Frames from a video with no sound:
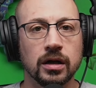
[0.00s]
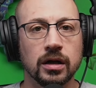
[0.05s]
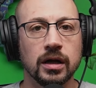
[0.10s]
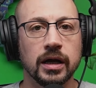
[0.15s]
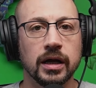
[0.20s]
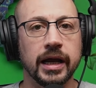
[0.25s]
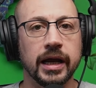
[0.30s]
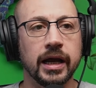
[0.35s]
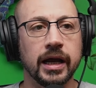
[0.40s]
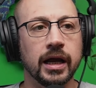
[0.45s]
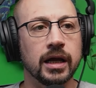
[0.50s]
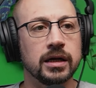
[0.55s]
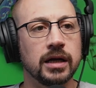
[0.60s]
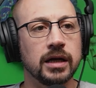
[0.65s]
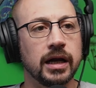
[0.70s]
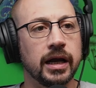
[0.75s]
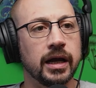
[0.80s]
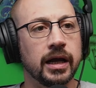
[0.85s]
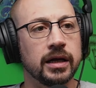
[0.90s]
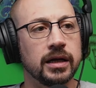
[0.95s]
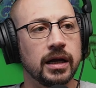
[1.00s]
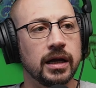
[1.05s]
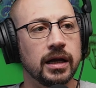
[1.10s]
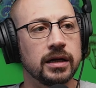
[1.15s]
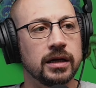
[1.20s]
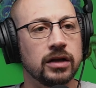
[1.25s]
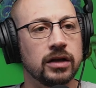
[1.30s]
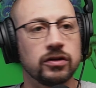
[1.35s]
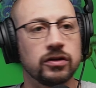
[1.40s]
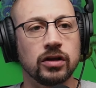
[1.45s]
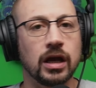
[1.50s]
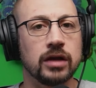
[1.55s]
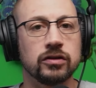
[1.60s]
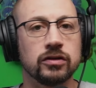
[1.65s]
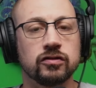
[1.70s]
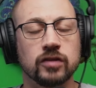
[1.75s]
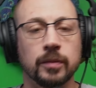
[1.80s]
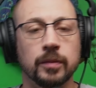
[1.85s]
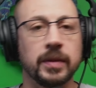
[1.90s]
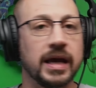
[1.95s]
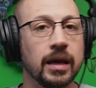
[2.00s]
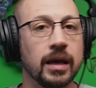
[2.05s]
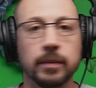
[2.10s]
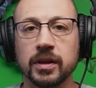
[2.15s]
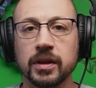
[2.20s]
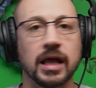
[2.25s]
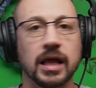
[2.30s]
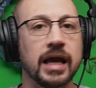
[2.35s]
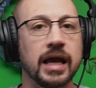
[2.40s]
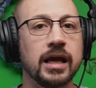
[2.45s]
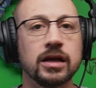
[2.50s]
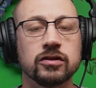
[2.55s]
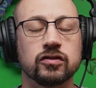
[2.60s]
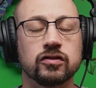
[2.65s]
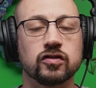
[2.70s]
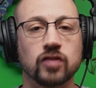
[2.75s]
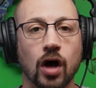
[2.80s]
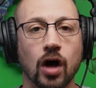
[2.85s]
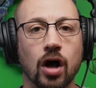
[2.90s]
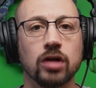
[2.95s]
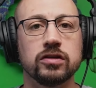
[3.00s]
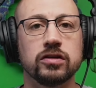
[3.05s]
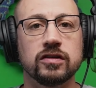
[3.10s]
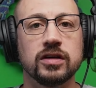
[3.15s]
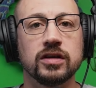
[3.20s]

and and and and, and some Himalayan salt,